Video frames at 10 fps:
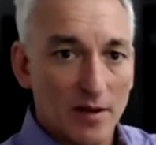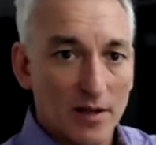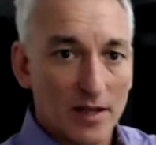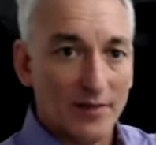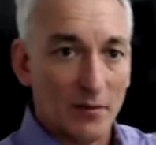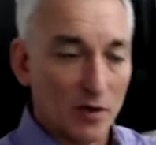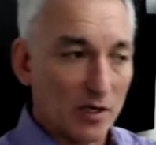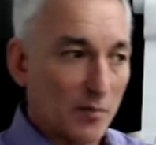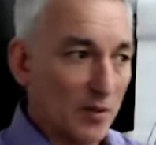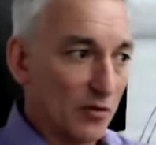And then we're going to
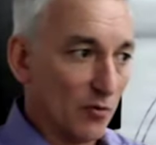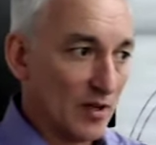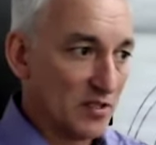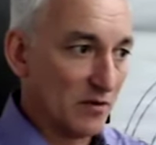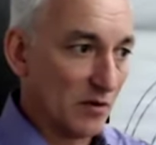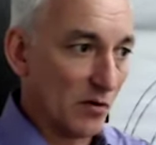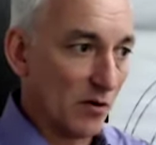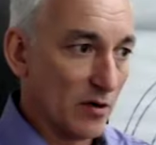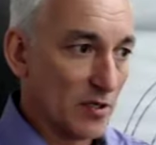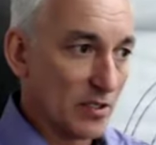build the rest of the
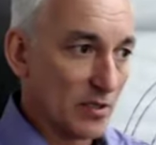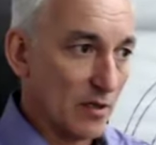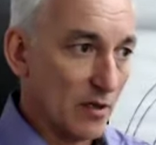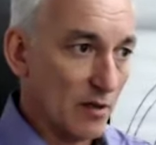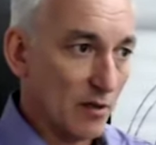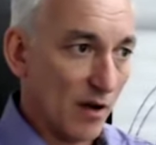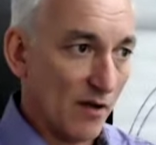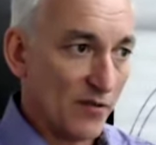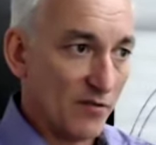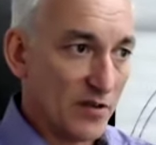course off
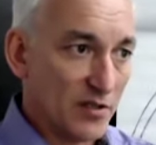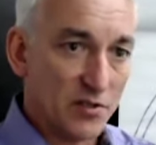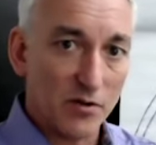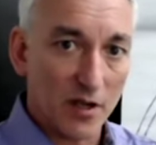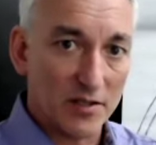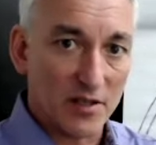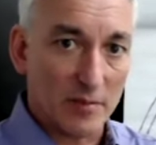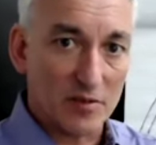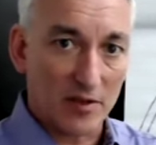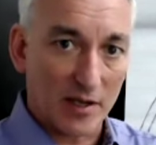of these two
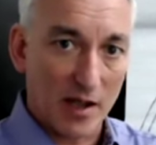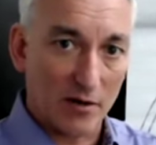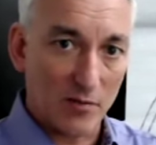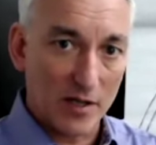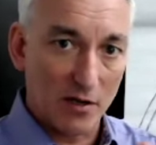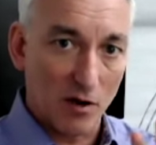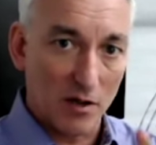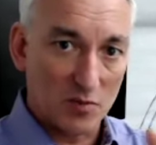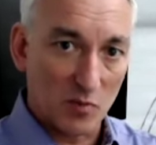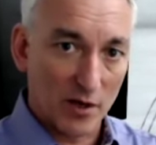concepts. Like, how do we
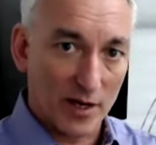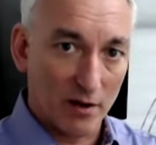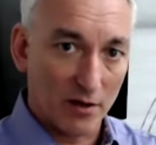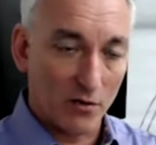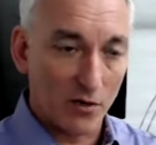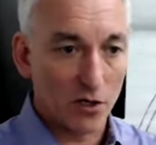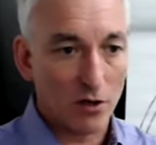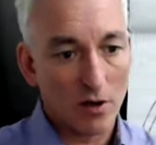cause more caring to occur?